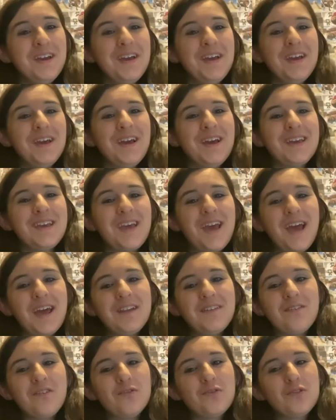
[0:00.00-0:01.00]
Again,
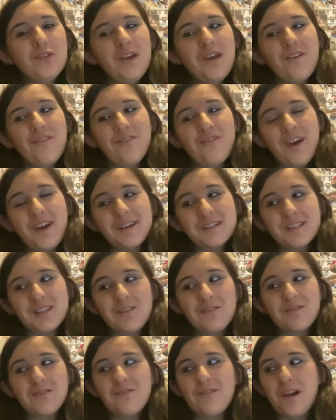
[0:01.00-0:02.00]
all the effects
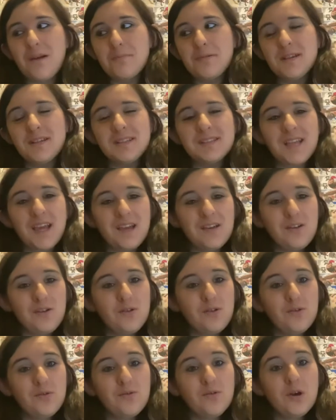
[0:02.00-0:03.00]
on the rapids get
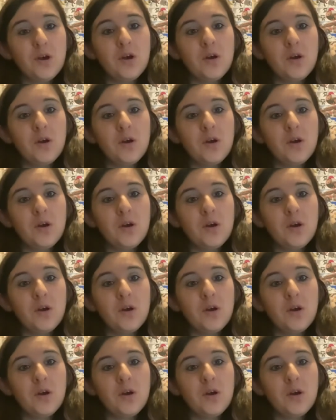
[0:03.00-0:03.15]
you